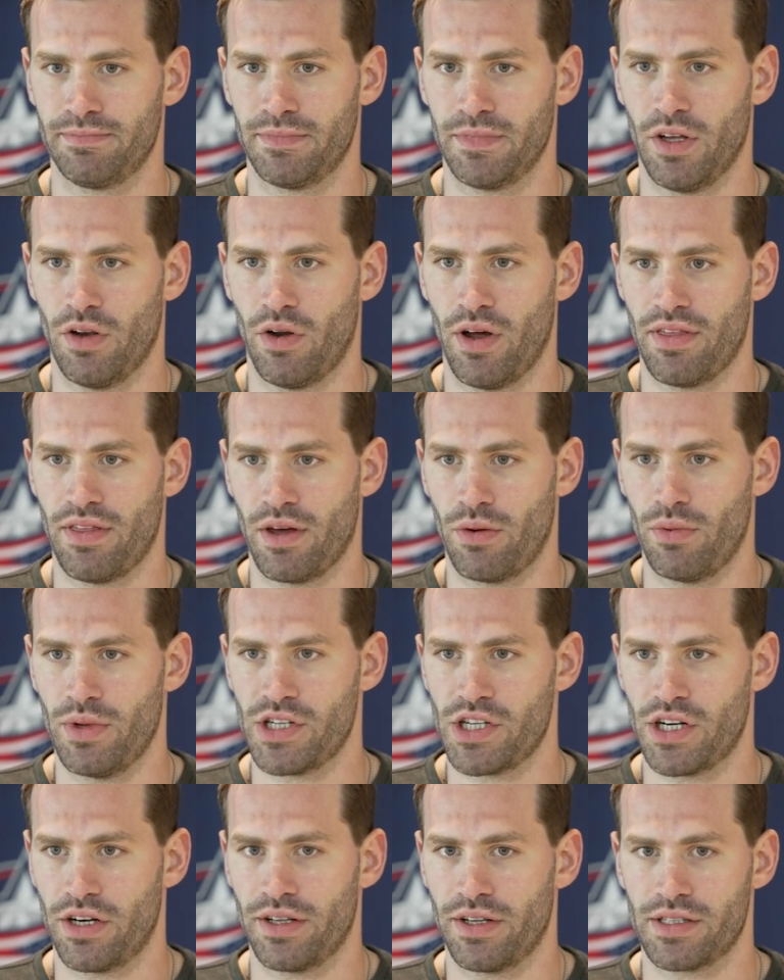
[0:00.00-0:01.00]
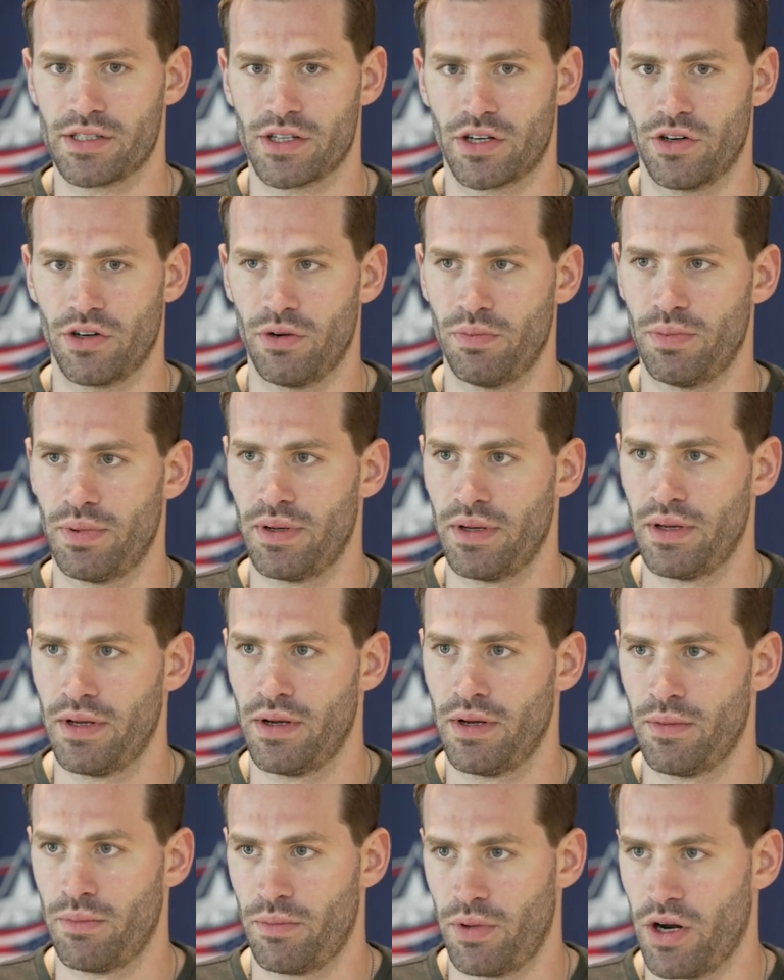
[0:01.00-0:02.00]
you know, I think we gelled as a group
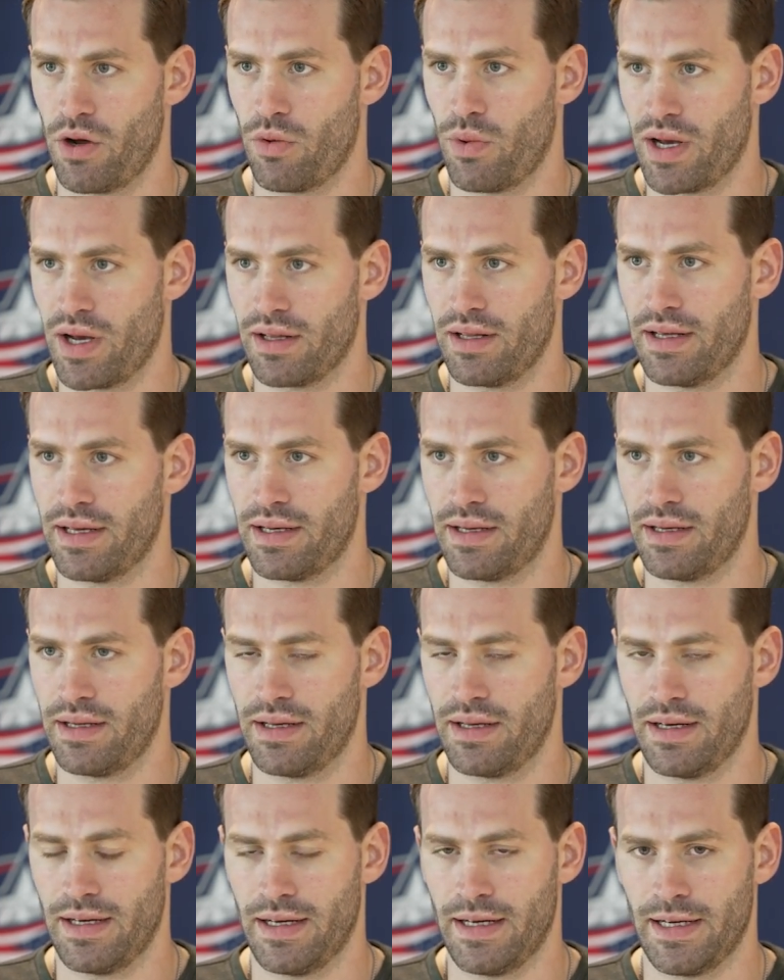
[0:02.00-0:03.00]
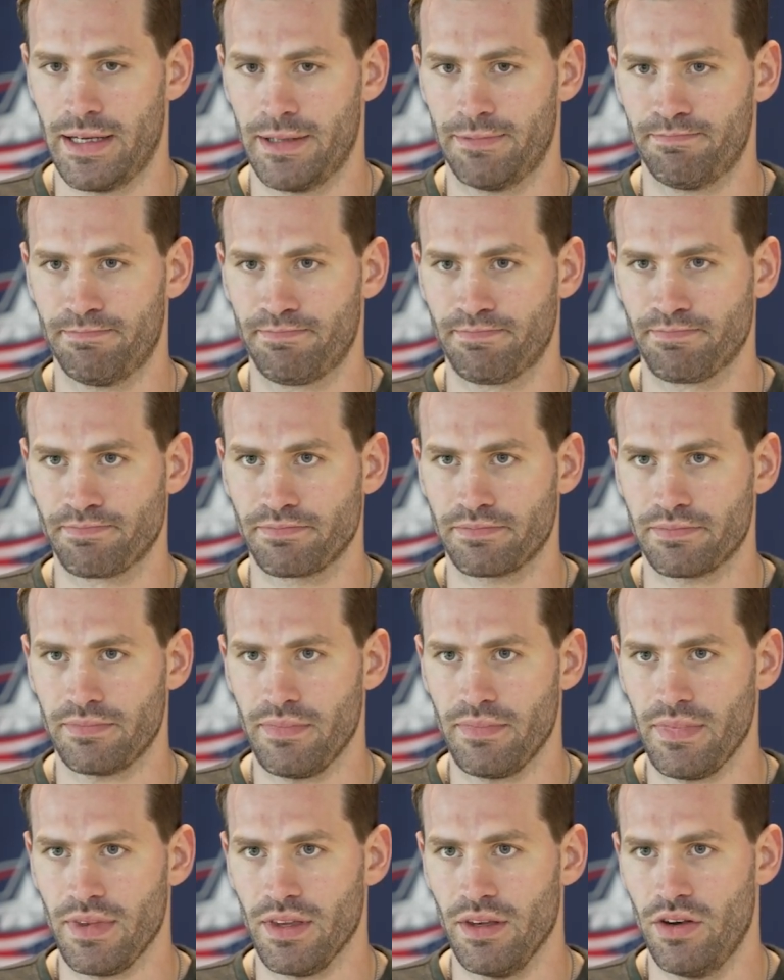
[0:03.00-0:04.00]
pretty quickly, and
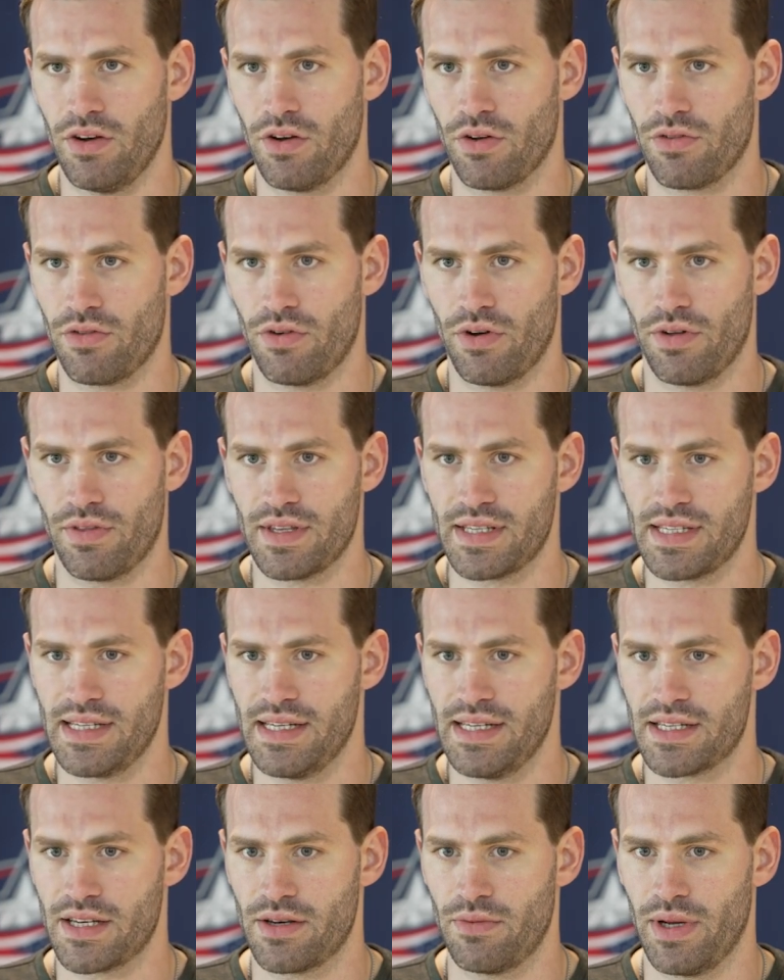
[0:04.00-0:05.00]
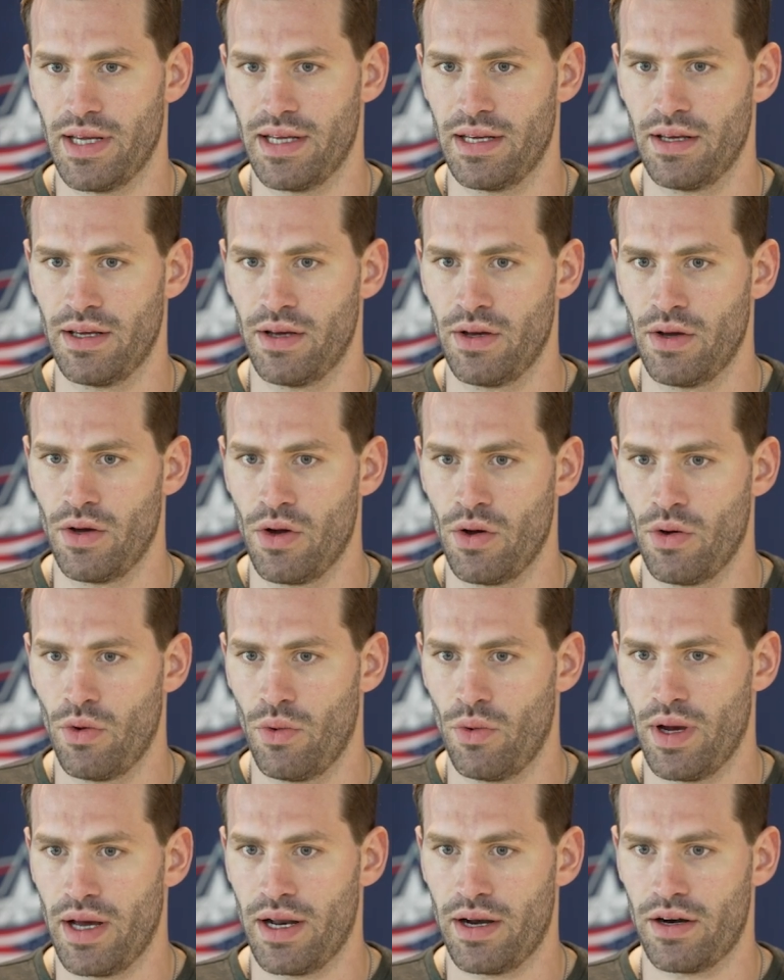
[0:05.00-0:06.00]
you know, throughout the season we
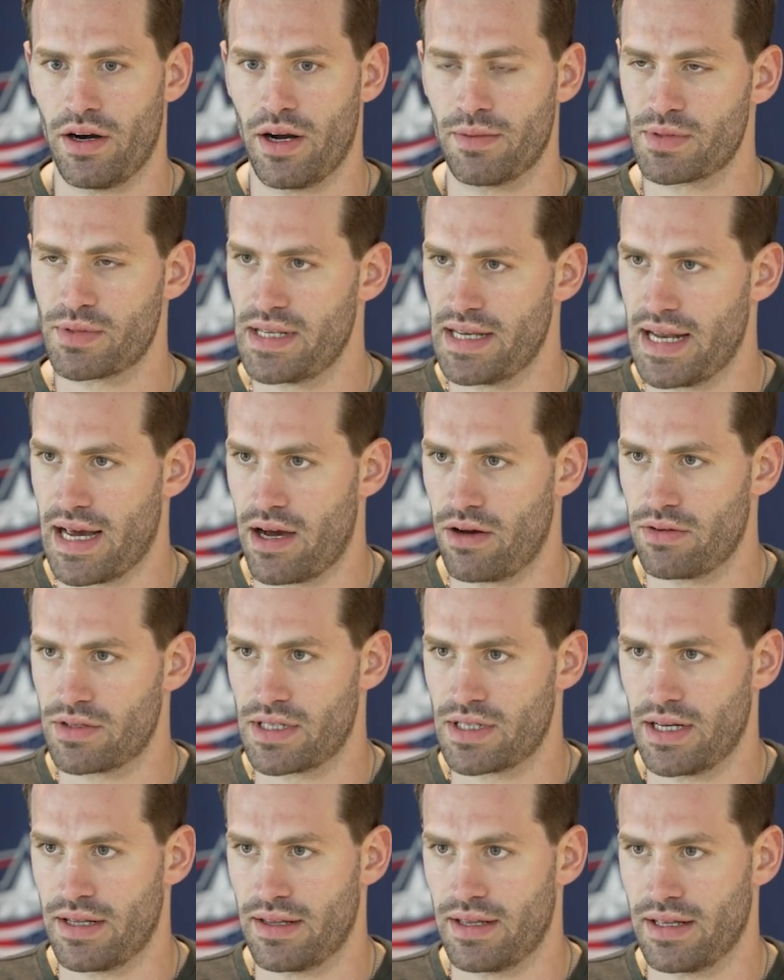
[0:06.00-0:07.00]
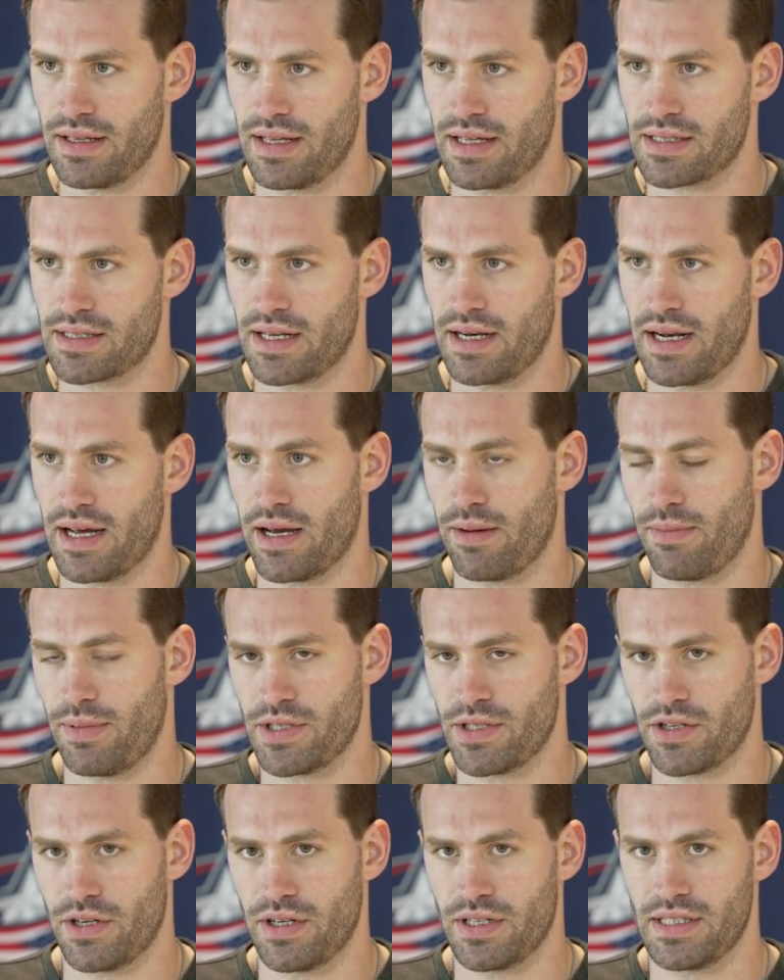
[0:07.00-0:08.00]
had our ups and downs, and I think that's going to
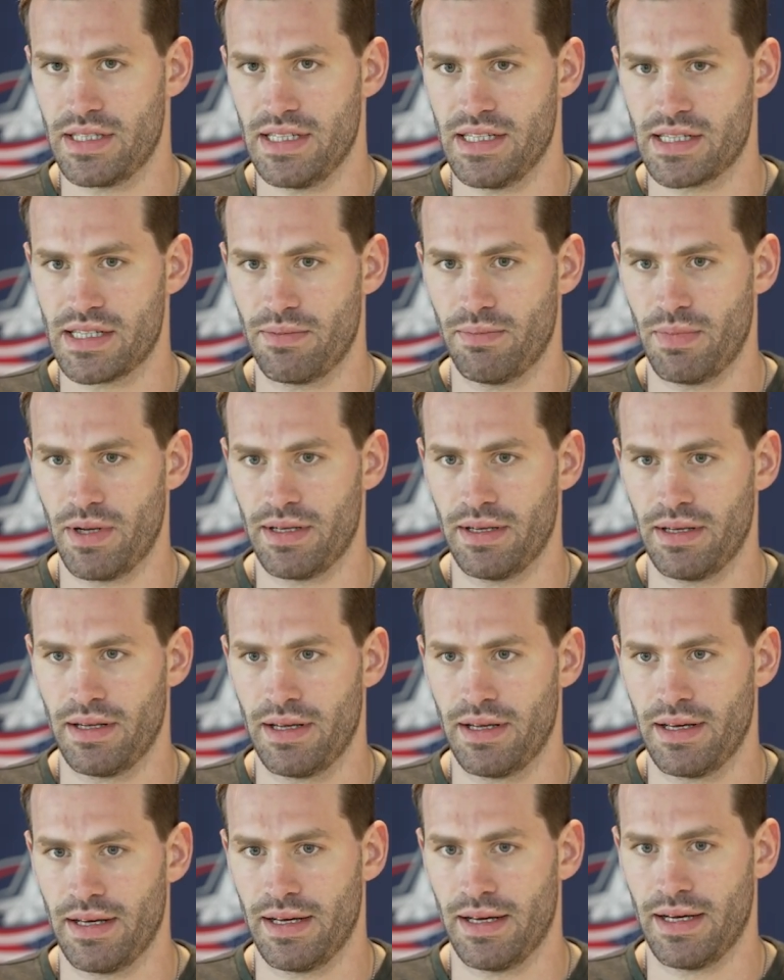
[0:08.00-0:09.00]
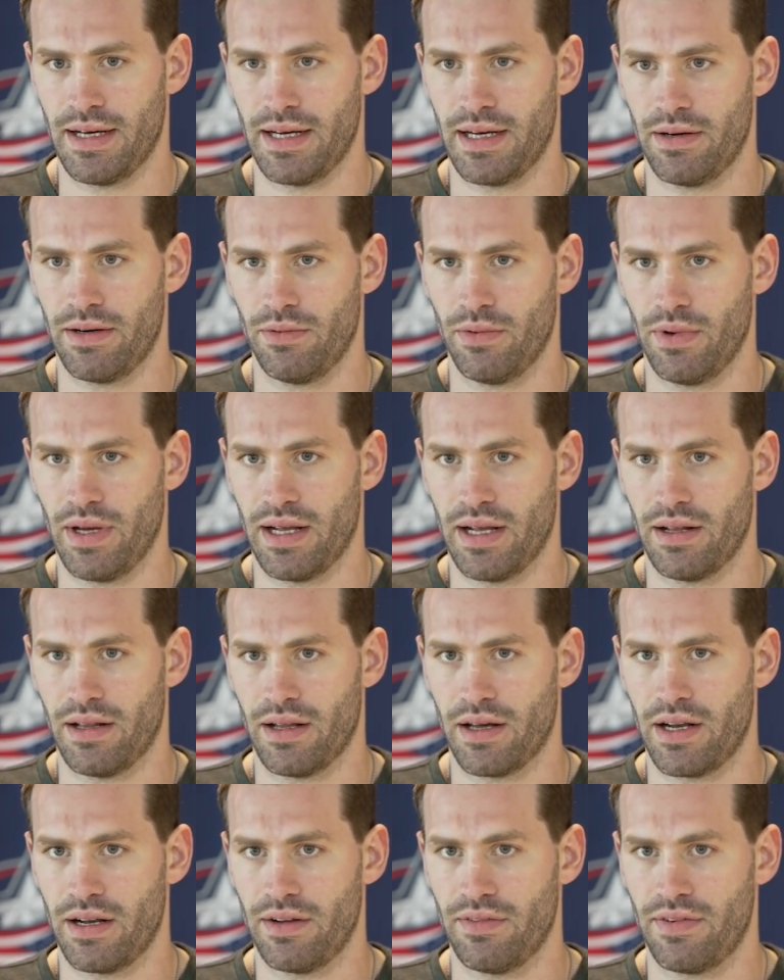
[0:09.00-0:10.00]
happen during the season, but we had a
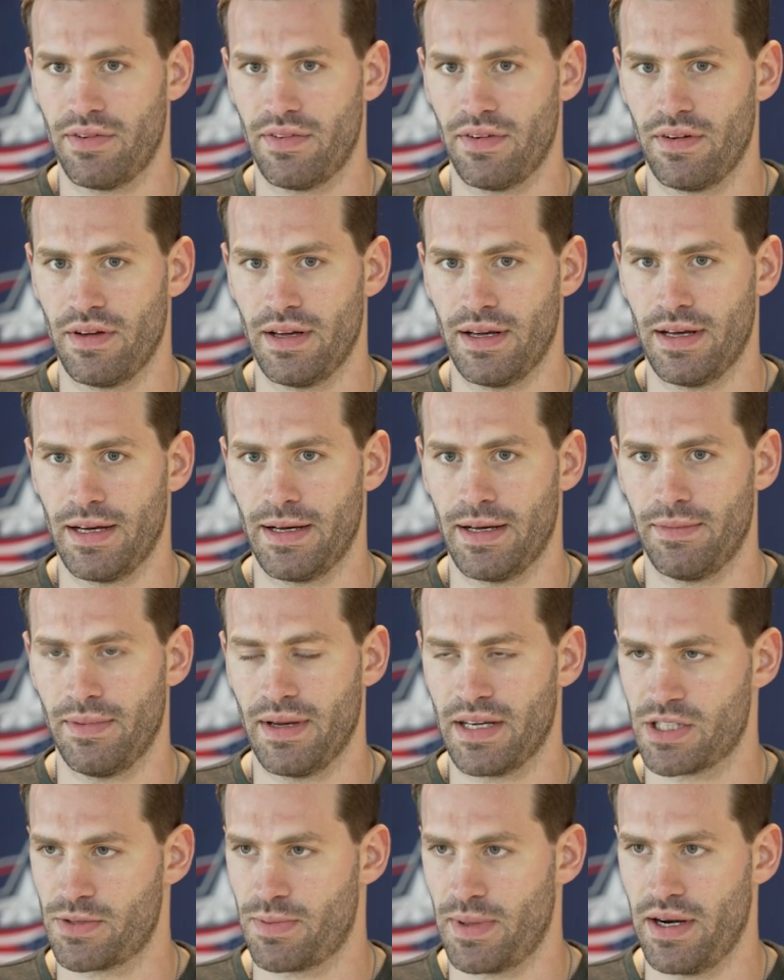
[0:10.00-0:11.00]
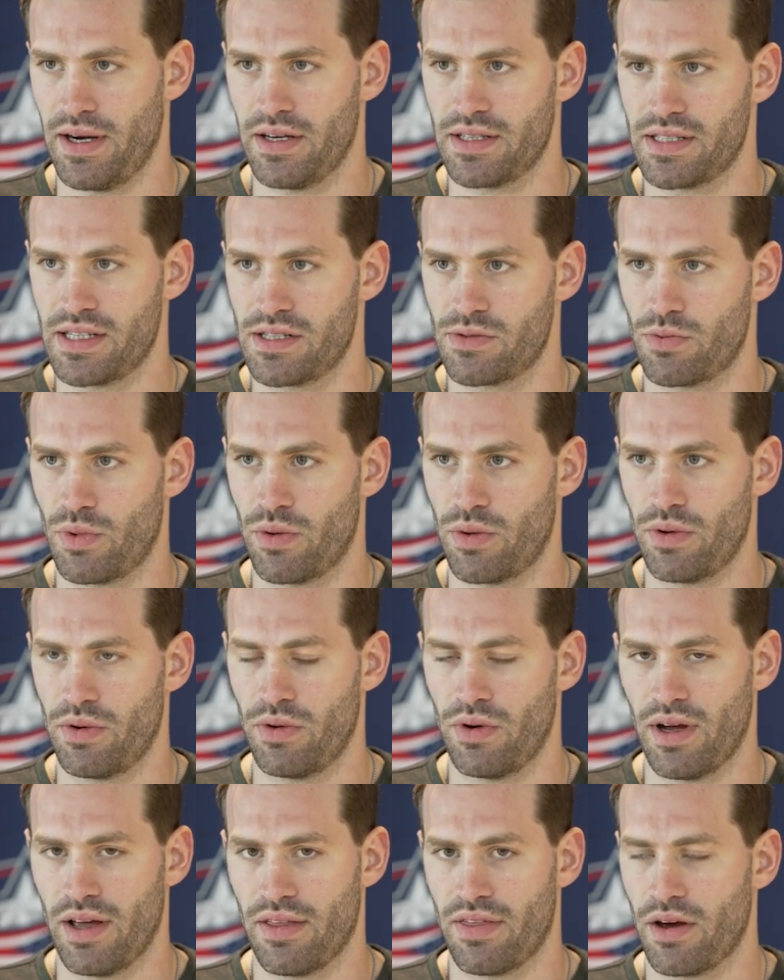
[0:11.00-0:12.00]
lot of experiences where
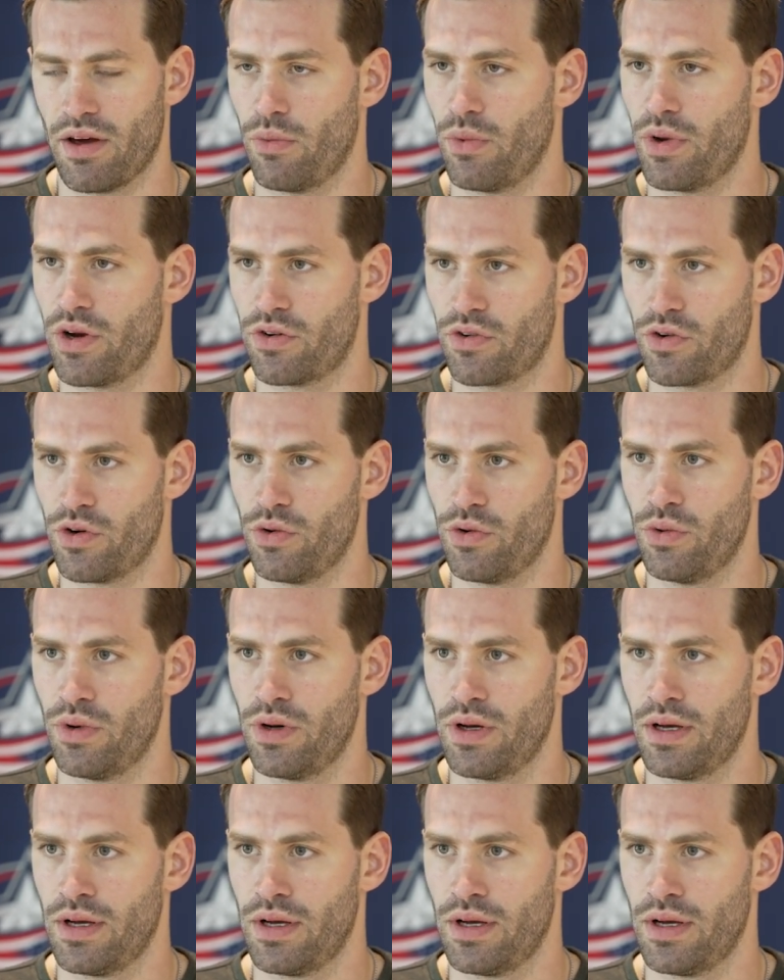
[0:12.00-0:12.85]
I thought we grew